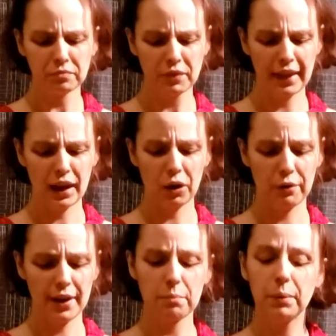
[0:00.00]
That
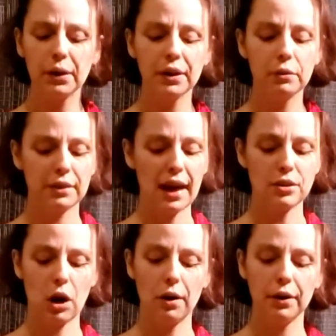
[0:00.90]
cranberry with that
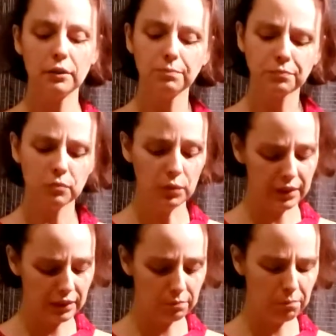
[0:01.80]
tart, with
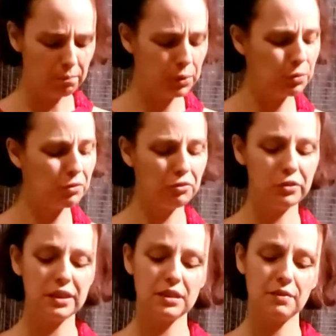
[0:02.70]
the
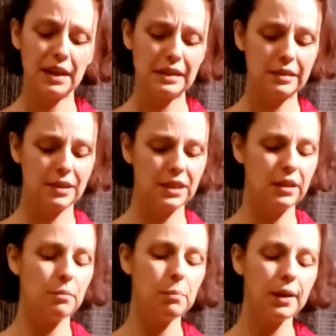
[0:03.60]
beautifulness of that
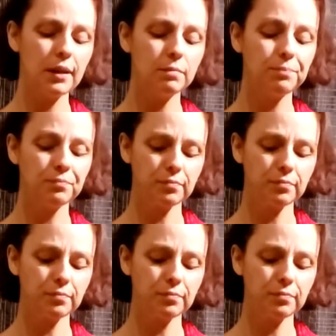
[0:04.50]
cinnamon.